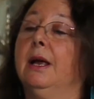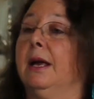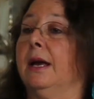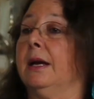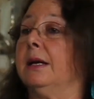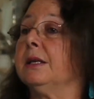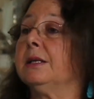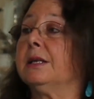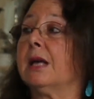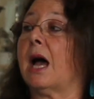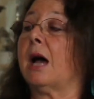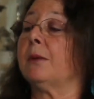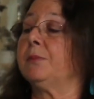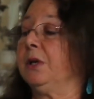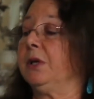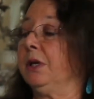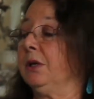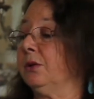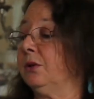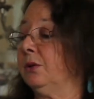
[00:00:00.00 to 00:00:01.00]
and
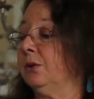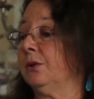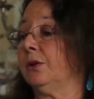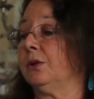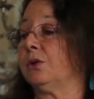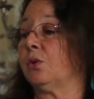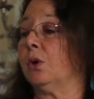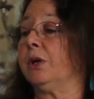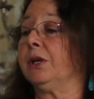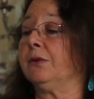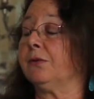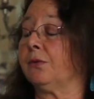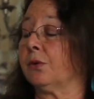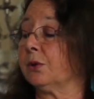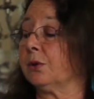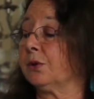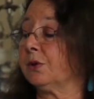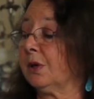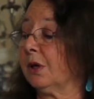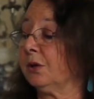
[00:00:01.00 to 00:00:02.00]
adapting to the
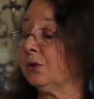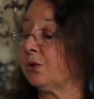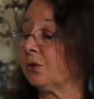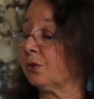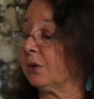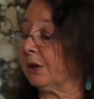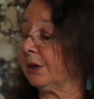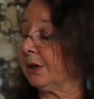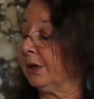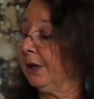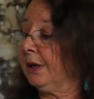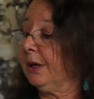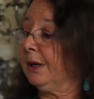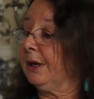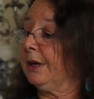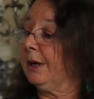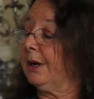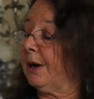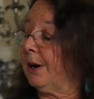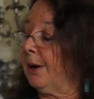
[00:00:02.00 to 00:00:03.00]
21st century.
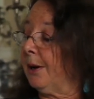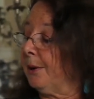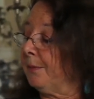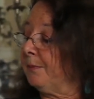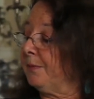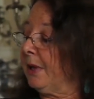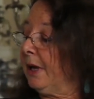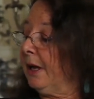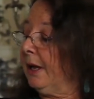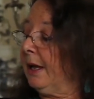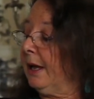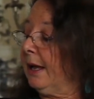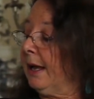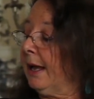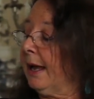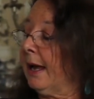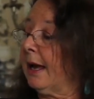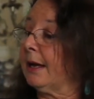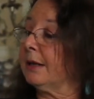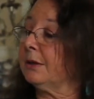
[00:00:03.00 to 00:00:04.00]

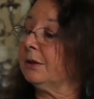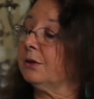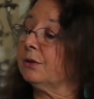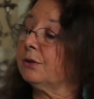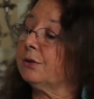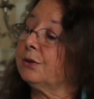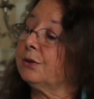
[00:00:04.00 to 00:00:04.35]
And